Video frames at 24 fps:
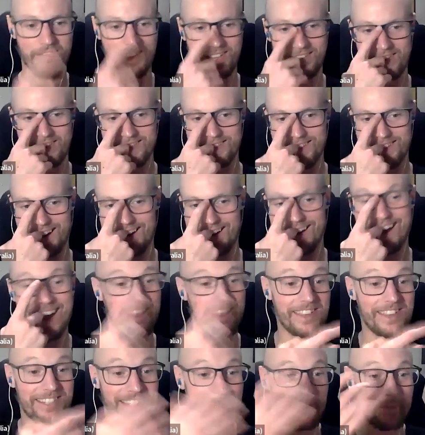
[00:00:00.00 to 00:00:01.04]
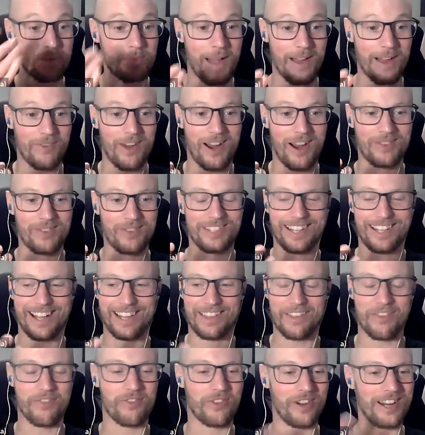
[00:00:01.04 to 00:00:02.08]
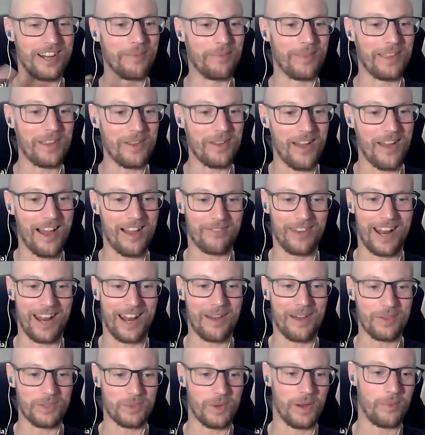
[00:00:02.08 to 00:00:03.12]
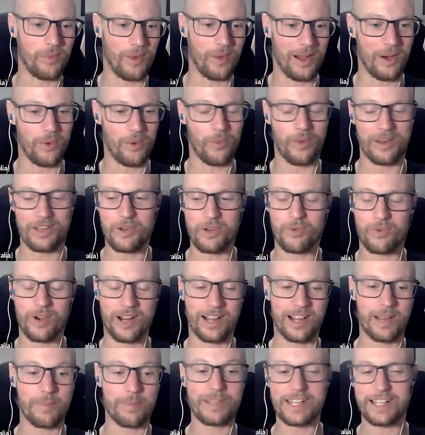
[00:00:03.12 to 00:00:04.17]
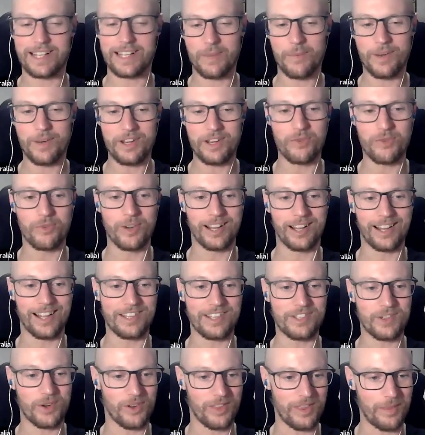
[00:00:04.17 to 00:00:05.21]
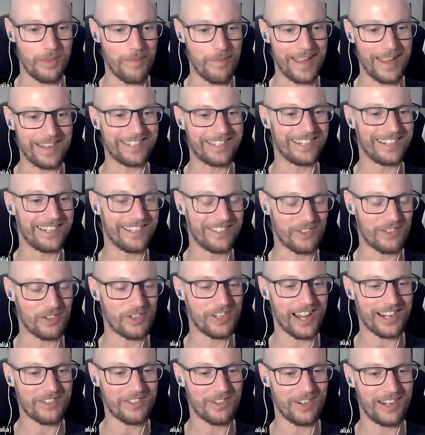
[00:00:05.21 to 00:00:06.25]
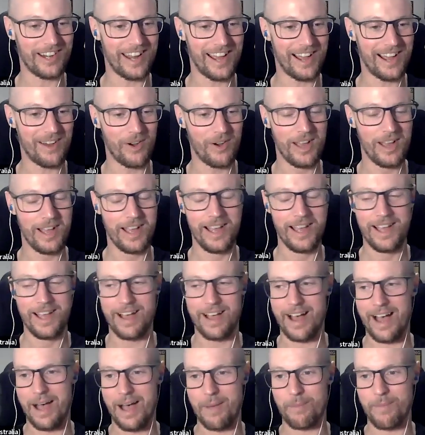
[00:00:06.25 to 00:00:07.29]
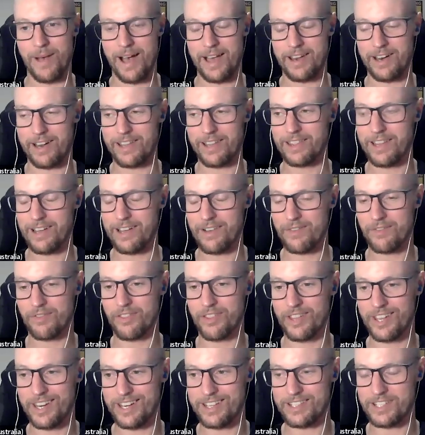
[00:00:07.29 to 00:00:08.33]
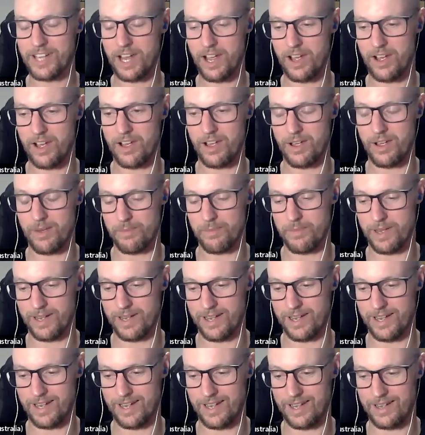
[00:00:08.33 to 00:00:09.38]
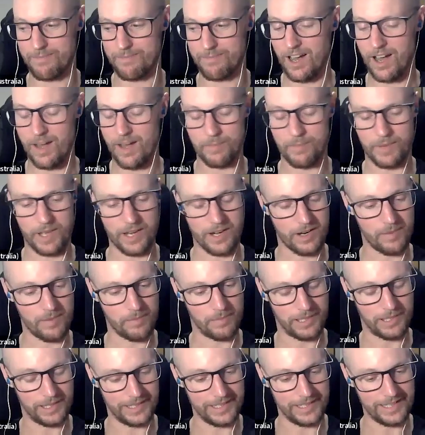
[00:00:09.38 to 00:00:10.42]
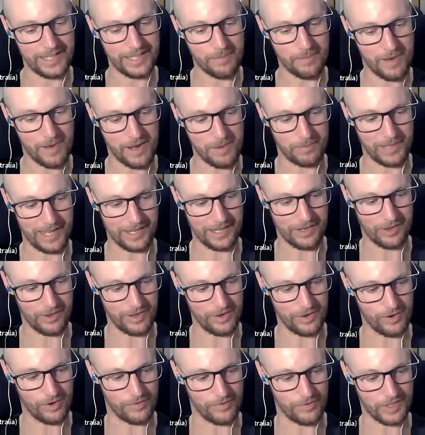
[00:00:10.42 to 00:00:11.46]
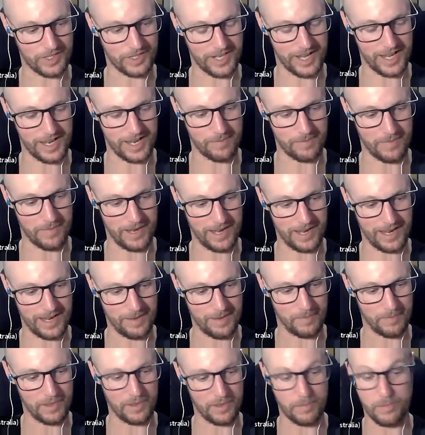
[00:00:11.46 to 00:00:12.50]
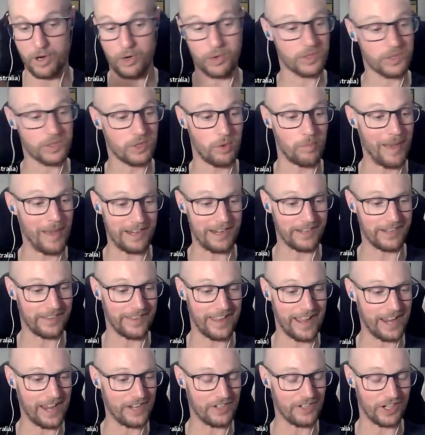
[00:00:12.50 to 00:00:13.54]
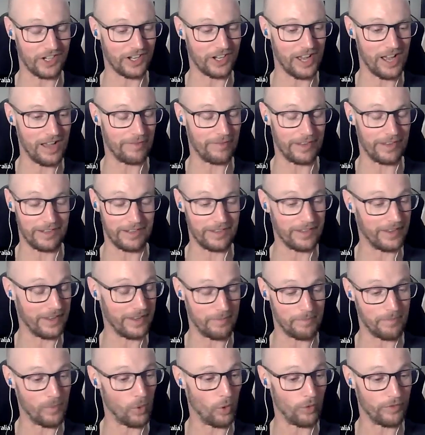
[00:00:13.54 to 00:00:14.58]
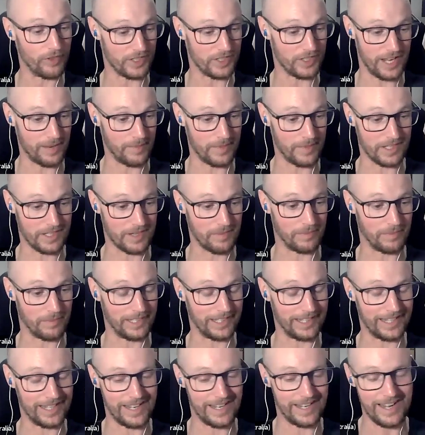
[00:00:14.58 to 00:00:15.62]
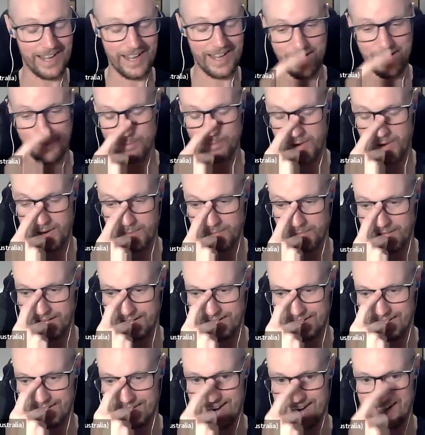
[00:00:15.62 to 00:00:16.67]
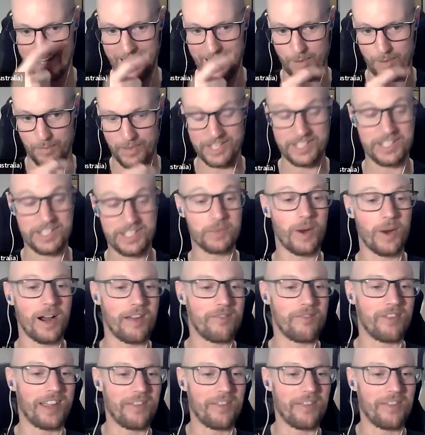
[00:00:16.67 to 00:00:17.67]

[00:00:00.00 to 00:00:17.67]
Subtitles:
I think this comes back around to like the freedom that you have now as well. Well, when you realize, particularly when you realize you're on the maintenance trajectory now. And I love the term, I'm going to completely mind blank on the author's name, but the book is called Bending the Aging Curve, and the author's name is completely mind blanking now. But this is where I